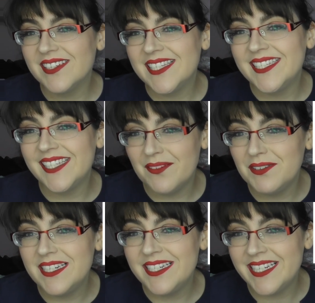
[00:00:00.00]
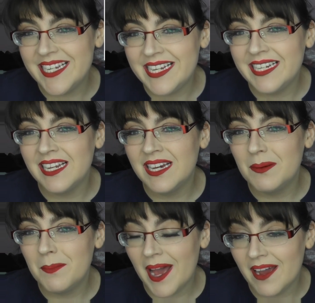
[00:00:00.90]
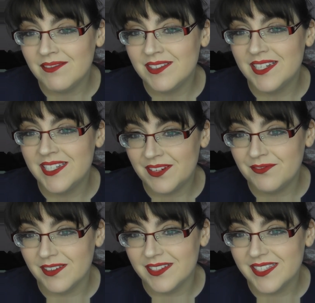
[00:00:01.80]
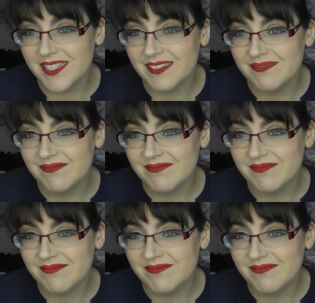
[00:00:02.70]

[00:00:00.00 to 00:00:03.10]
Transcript: £17 difference?